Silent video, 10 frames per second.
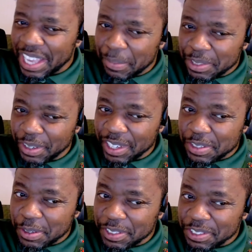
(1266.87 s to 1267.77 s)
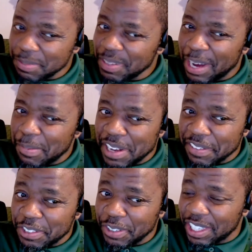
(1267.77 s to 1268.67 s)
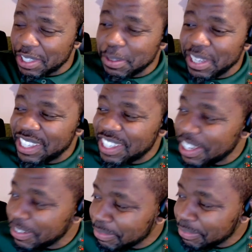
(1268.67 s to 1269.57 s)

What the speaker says: I'm gonna drink his orange. I'm definitely drinking the Kool-Aid today.